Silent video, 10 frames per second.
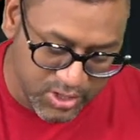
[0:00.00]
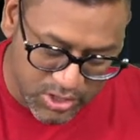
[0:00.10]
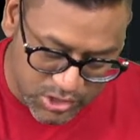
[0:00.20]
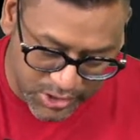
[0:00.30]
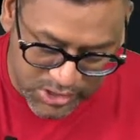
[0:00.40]

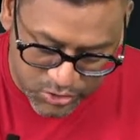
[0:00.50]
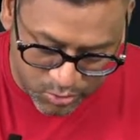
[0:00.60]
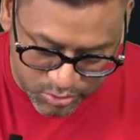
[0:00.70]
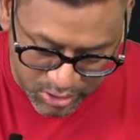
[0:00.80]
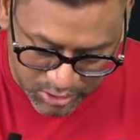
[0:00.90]
So I'll show you
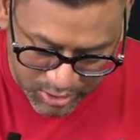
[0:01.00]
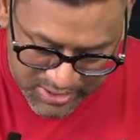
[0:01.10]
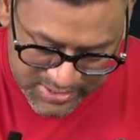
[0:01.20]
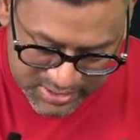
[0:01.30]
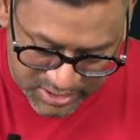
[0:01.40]
the
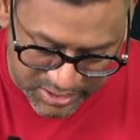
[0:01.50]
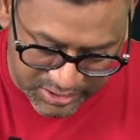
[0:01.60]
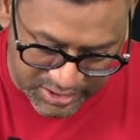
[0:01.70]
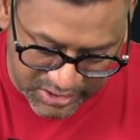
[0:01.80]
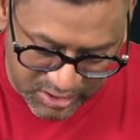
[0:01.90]
answer in
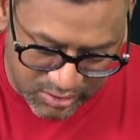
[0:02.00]
detail.